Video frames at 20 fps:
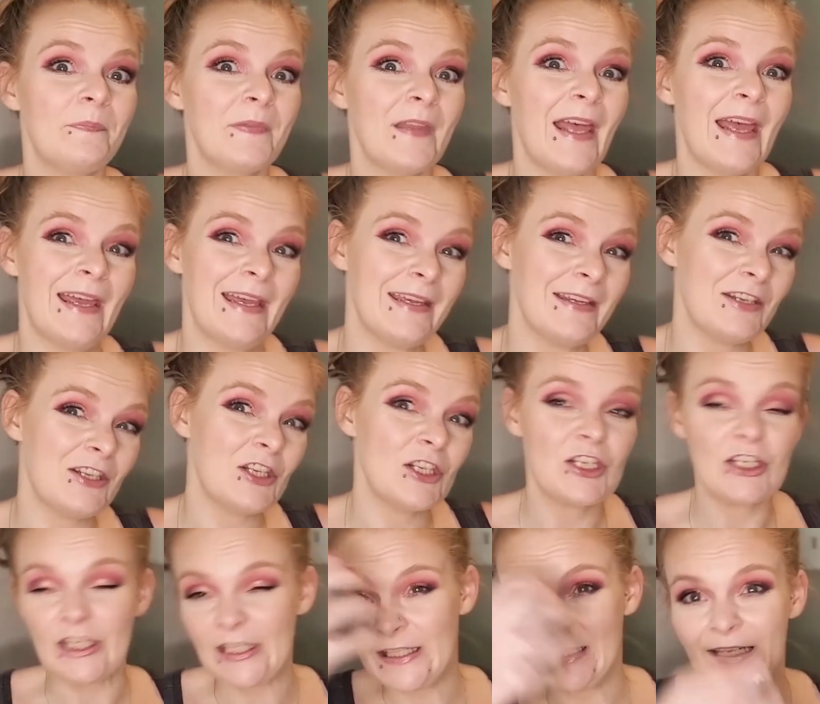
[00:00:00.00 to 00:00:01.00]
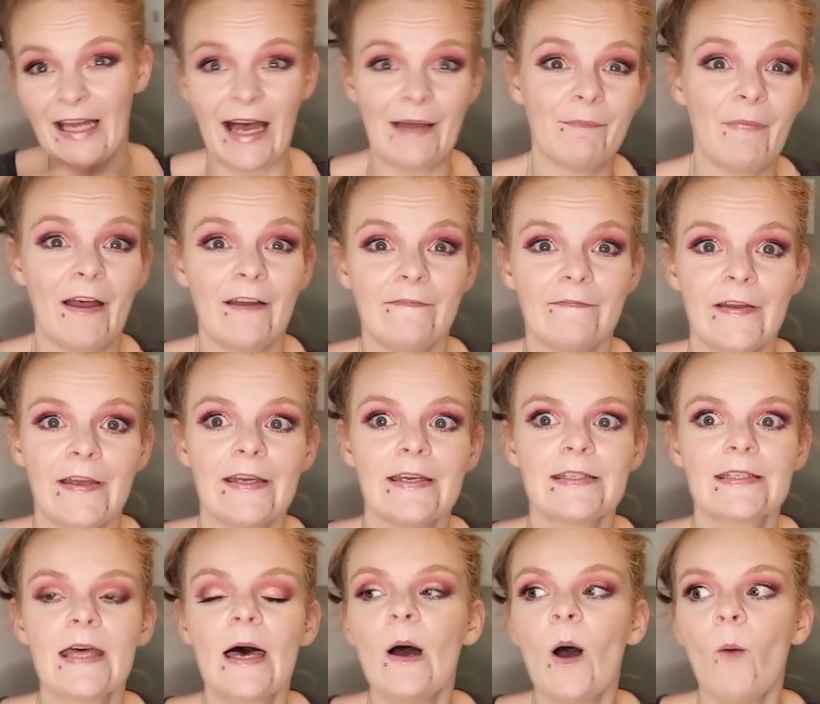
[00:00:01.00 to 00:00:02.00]
a sheen on my
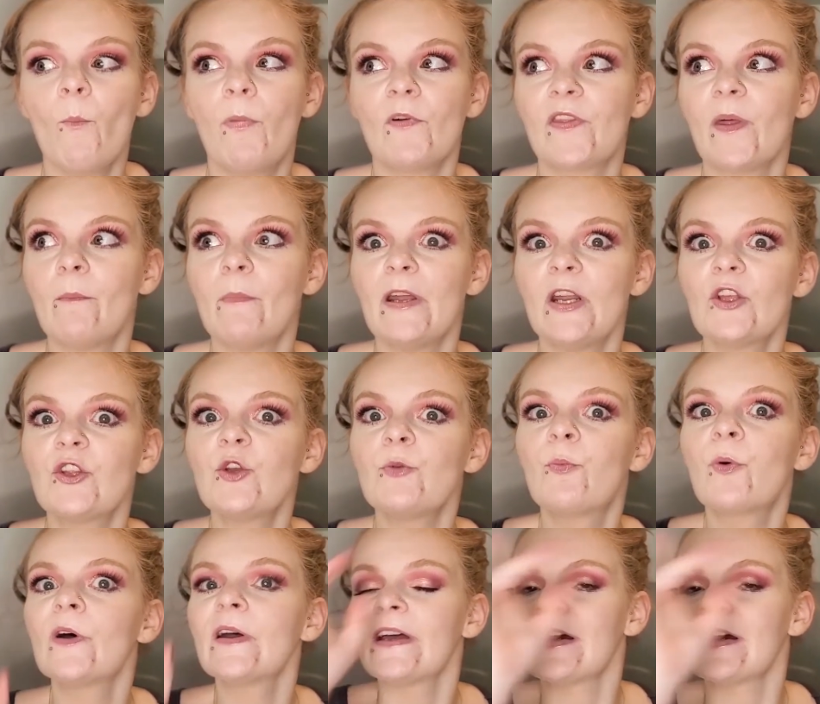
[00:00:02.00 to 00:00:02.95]
face, but the minute you put